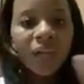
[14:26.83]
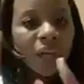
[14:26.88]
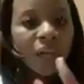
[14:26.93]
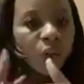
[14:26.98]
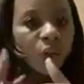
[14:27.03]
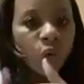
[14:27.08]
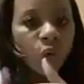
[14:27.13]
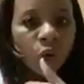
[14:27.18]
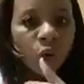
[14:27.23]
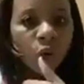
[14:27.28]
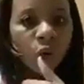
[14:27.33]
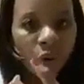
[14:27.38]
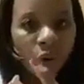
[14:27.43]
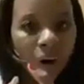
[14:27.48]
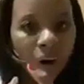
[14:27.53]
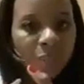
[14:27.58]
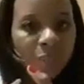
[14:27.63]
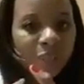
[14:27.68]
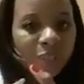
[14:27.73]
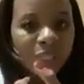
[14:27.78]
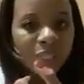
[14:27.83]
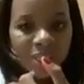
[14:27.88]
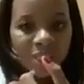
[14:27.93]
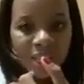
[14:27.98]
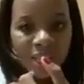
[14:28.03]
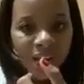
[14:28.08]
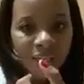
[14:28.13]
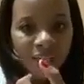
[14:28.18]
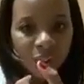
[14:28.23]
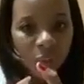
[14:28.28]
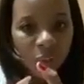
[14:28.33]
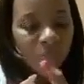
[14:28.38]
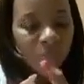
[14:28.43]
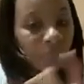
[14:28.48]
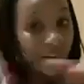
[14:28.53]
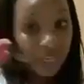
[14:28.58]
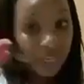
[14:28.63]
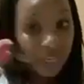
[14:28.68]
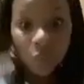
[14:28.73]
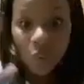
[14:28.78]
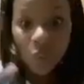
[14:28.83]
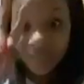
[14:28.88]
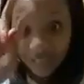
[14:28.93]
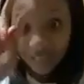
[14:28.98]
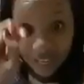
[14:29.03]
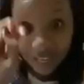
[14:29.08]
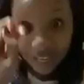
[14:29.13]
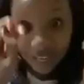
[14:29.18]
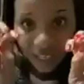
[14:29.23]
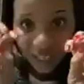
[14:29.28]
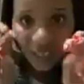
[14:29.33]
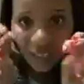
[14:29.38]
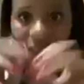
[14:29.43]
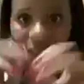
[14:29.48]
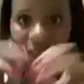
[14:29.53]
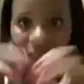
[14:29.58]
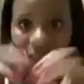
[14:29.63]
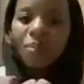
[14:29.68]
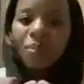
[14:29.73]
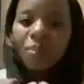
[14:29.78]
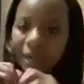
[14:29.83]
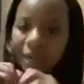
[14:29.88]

don't require much startup. That's what they think. But